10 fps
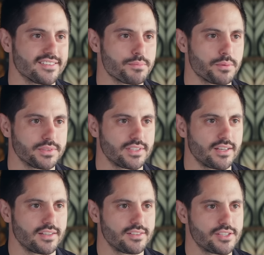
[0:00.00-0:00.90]
to be able
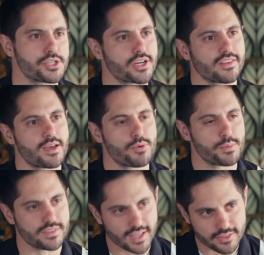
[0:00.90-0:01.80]
to share that
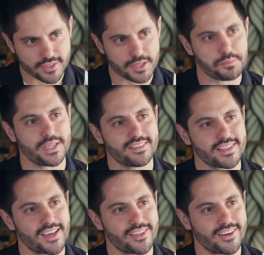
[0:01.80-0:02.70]
moment together, to compete
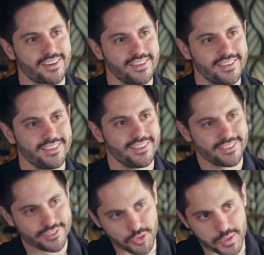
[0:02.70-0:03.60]
together,
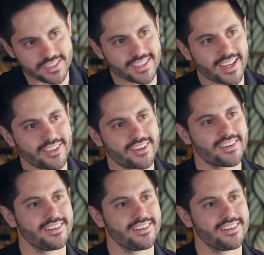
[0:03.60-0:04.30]
to win together?